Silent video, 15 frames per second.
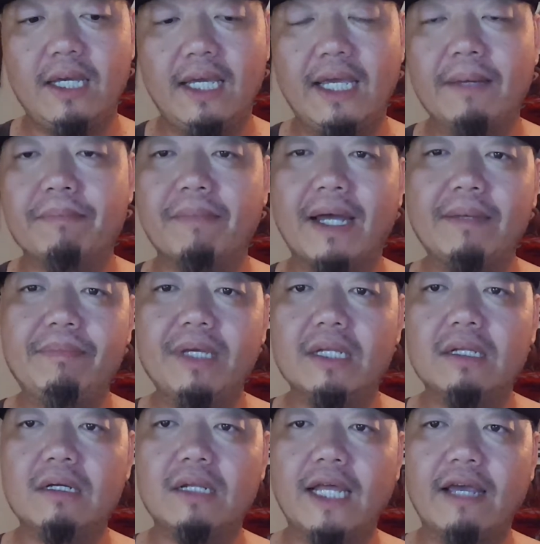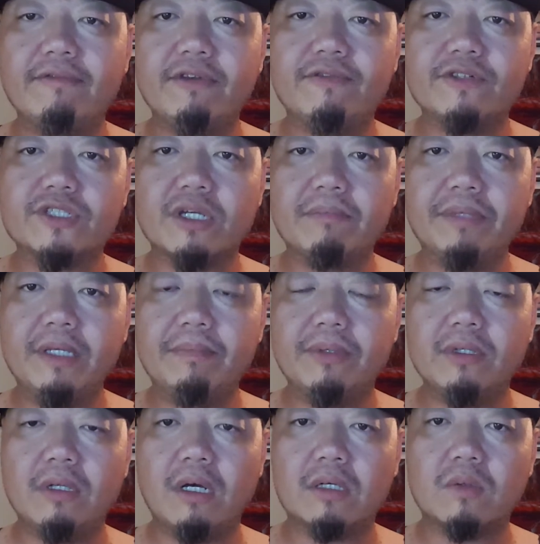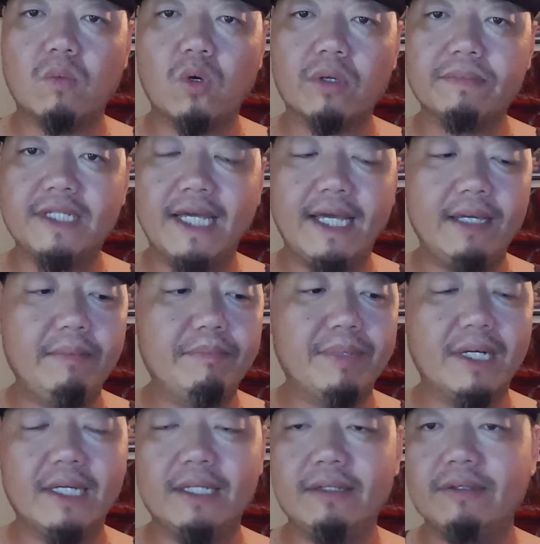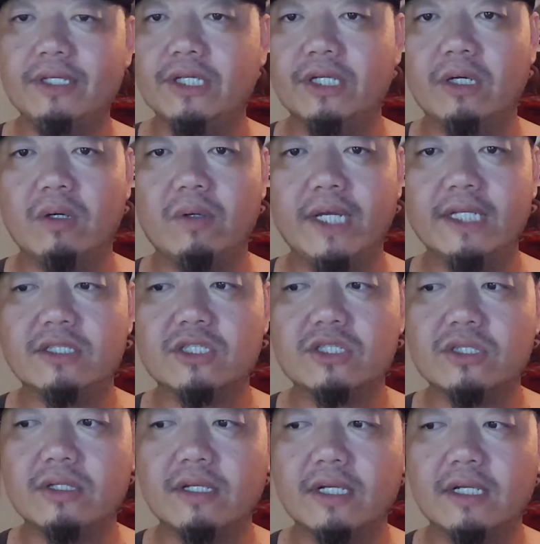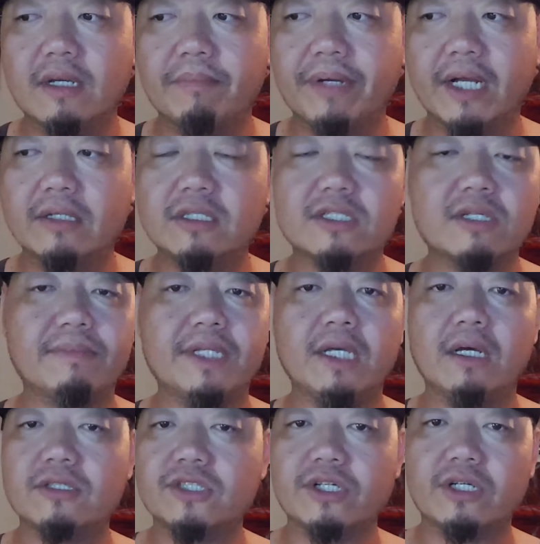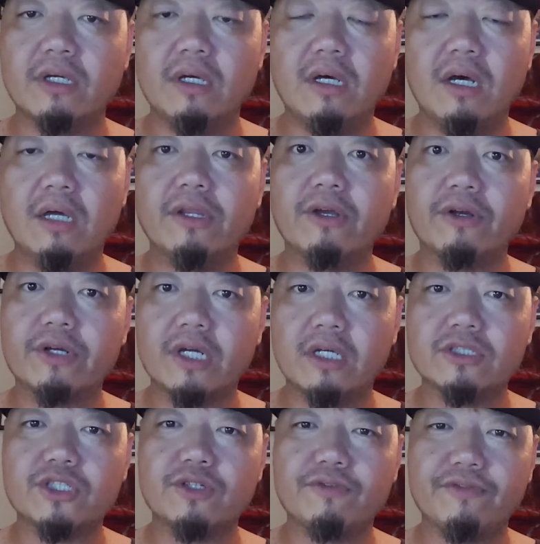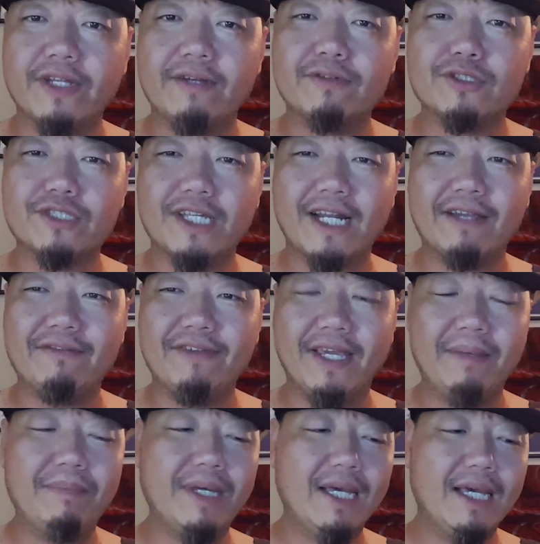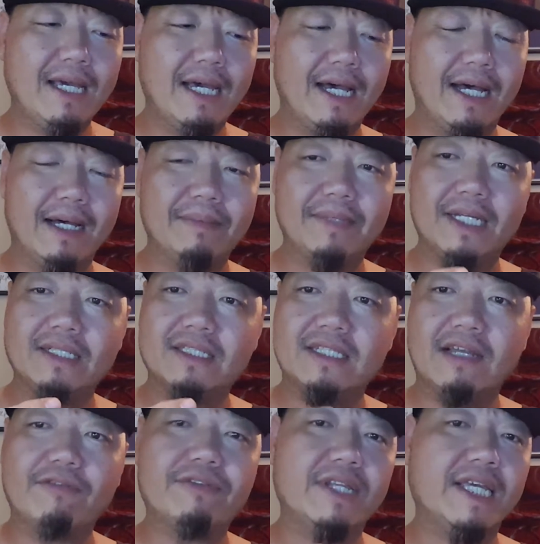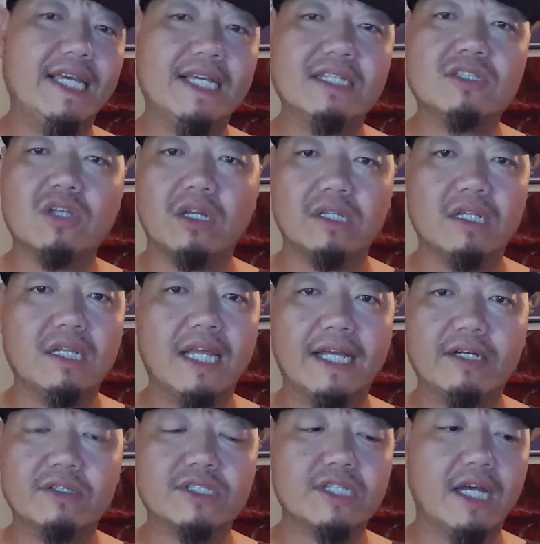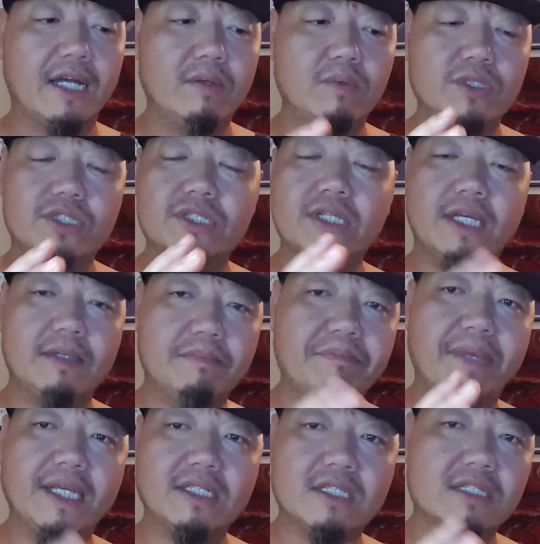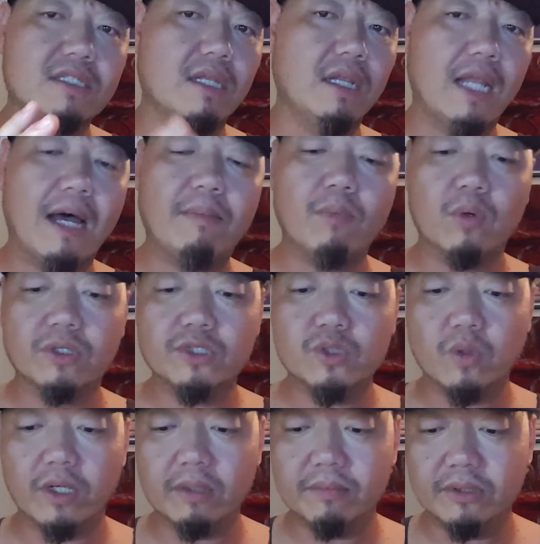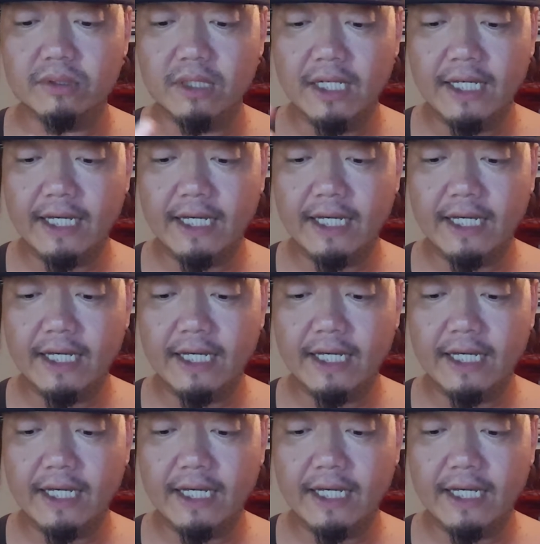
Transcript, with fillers: It might be a little heavy for some people on a warm day, but you know, it's compared to some of the other custard flavors that I vape, um, it's definitely is on the lighter side, which makes this a lot more enjoyable,